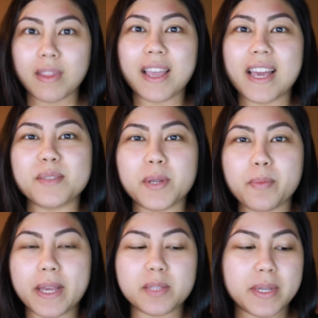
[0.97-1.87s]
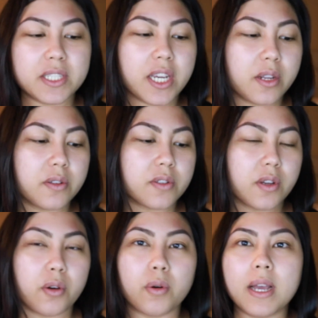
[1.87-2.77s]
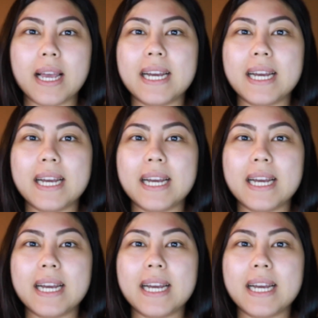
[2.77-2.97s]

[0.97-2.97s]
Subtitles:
Hey guys, welcome back to my channel. So